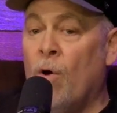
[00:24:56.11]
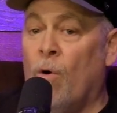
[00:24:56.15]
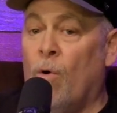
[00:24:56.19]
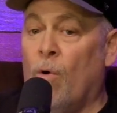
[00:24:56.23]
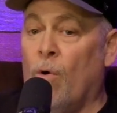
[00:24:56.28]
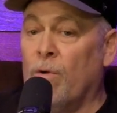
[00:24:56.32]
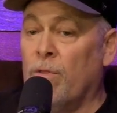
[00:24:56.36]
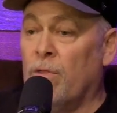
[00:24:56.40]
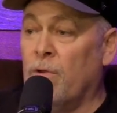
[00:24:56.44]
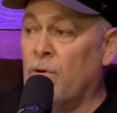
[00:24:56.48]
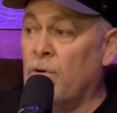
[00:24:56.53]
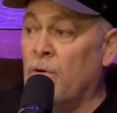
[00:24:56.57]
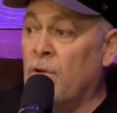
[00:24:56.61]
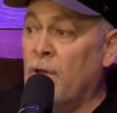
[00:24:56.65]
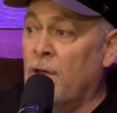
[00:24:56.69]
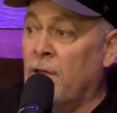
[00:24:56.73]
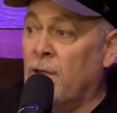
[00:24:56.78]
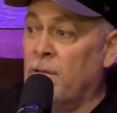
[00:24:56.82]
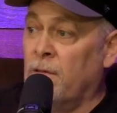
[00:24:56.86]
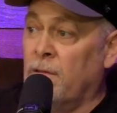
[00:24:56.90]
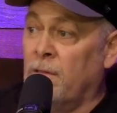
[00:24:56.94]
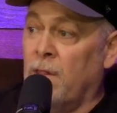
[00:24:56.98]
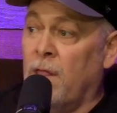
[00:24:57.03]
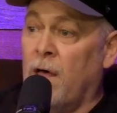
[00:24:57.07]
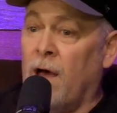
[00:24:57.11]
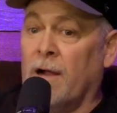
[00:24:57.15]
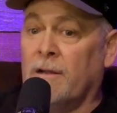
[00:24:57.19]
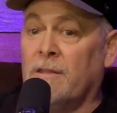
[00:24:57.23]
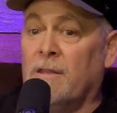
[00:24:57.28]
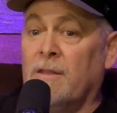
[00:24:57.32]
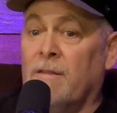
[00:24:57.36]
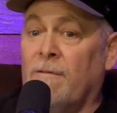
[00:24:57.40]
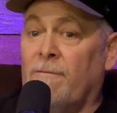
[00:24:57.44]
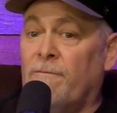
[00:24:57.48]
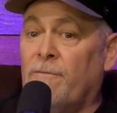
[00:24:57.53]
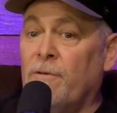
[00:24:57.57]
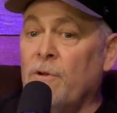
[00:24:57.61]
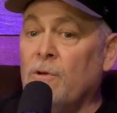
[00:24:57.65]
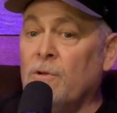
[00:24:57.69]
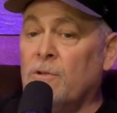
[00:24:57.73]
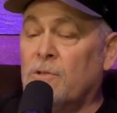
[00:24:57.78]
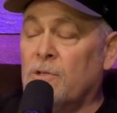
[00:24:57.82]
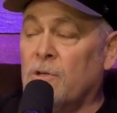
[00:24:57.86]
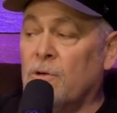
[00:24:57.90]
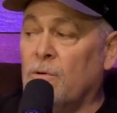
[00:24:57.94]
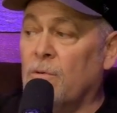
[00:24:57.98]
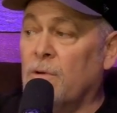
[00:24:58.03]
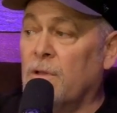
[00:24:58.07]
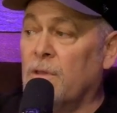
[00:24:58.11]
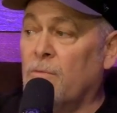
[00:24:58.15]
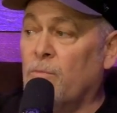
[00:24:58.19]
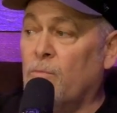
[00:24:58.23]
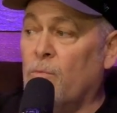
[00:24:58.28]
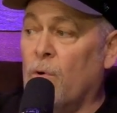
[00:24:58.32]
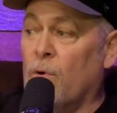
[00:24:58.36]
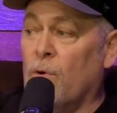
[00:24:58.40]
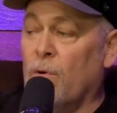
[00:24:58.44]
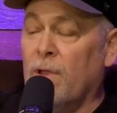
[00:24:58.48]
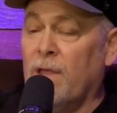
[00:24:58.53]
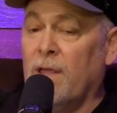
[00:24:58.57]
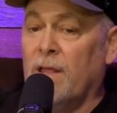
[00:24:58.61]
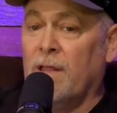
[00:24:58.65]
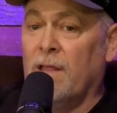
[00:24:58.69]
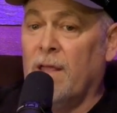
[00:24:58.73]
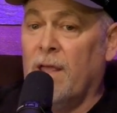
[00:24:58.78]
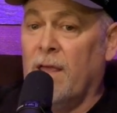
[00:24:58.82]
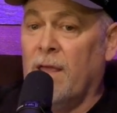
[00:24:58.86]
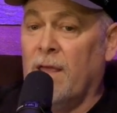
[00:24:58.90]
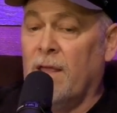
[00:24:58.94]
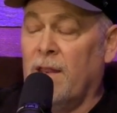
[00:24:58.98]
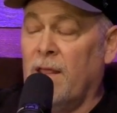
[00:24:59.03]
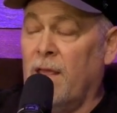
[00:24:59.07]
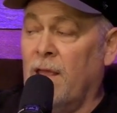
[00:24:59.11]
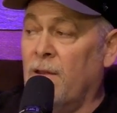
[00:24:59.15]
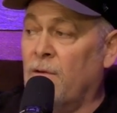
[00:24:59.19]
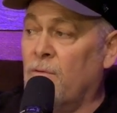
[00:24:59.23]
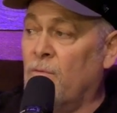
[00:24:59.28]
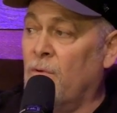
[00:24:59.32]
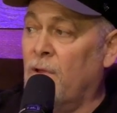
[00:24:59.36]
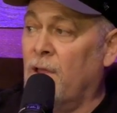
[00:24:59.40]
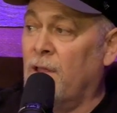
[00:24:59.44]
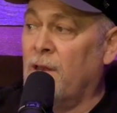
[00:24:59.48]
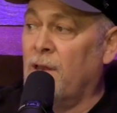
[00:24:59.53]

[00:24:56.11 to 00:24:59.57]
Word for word: or they're locked in the future with worry and